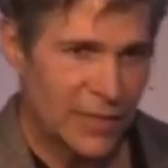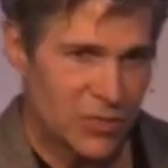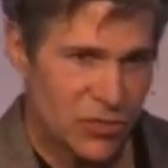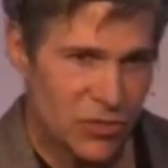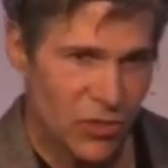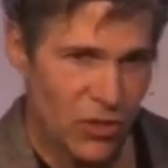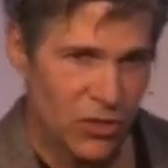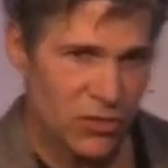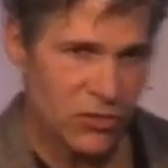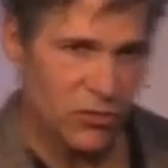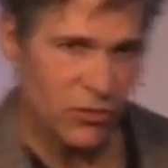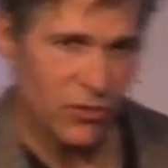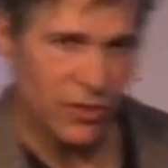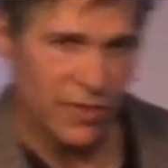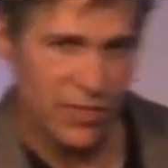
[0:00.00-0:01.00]
it starts
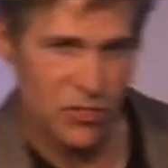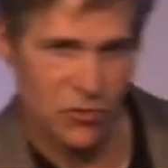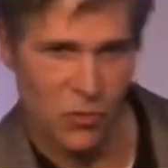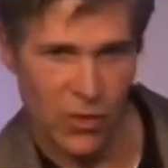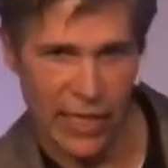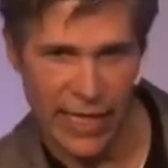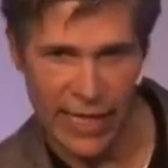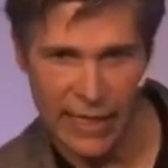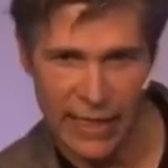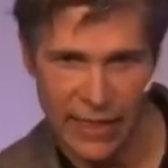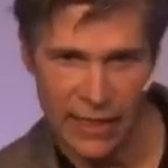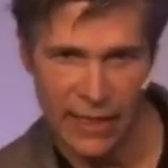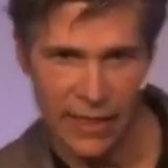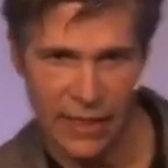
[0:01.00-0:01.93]
going this way,